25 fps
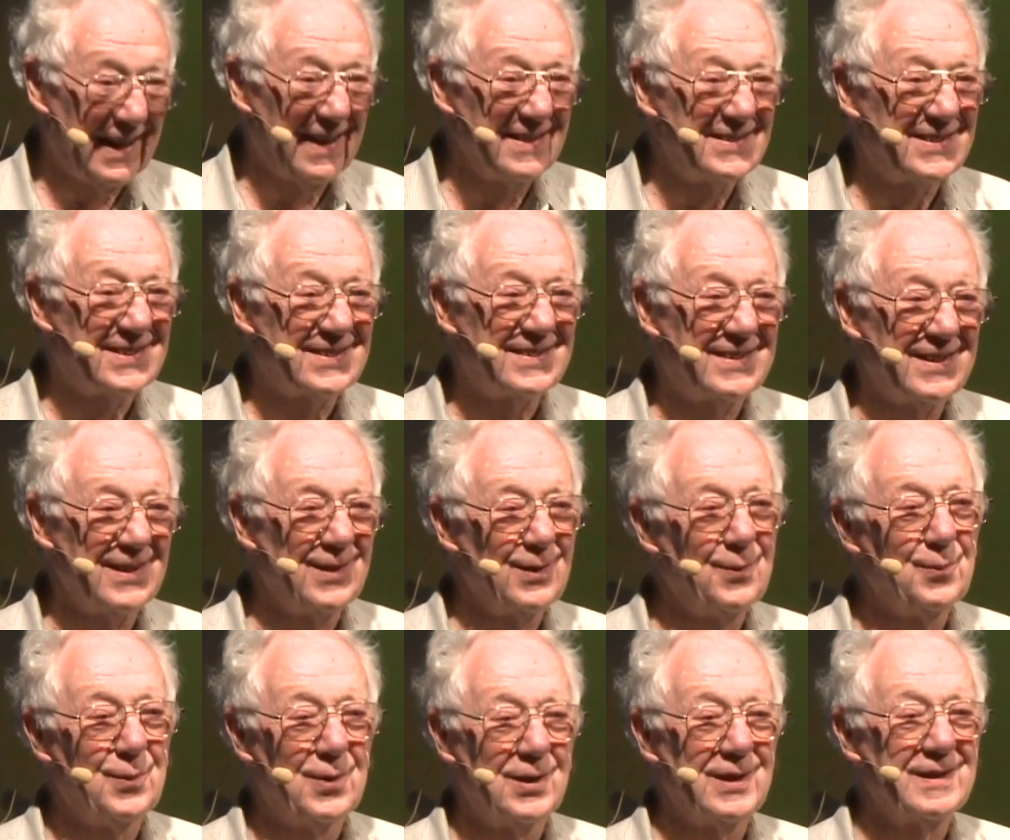I
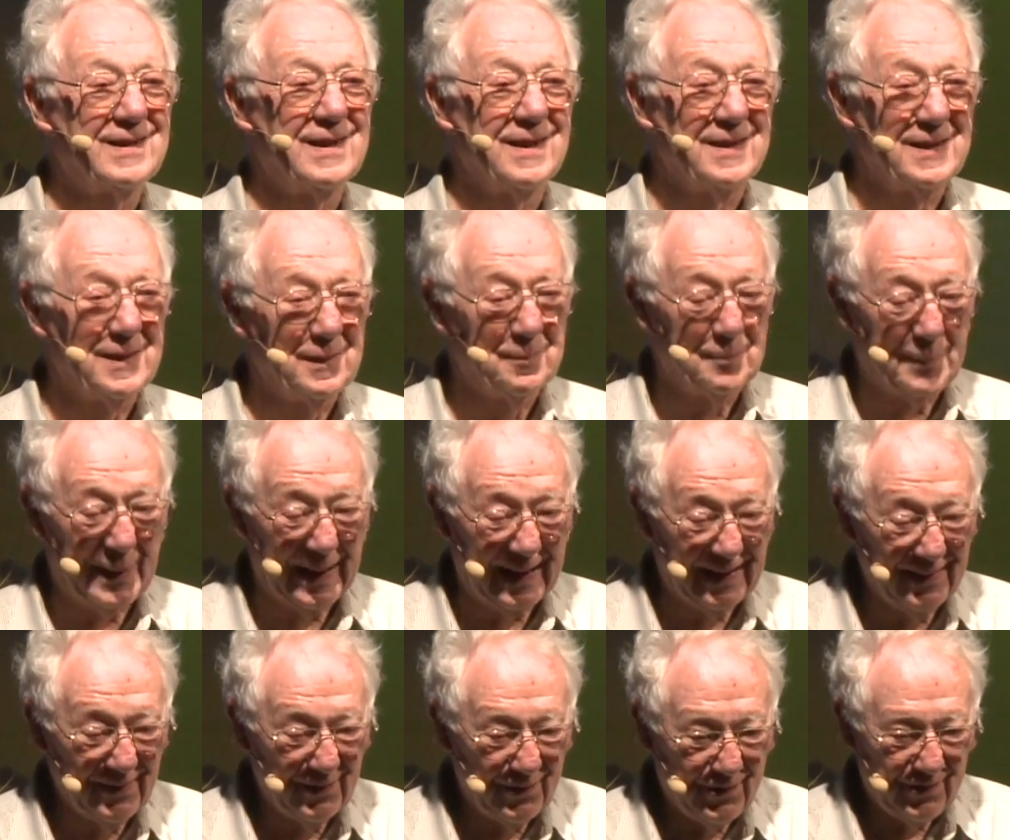still work at the
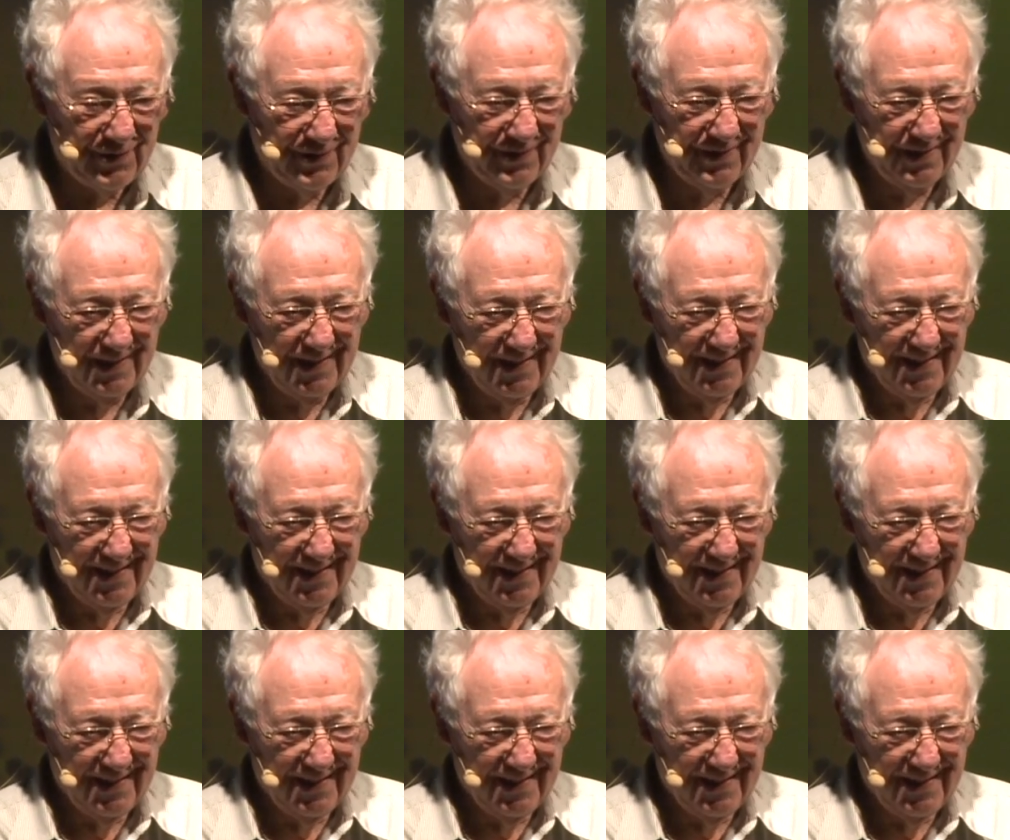bench,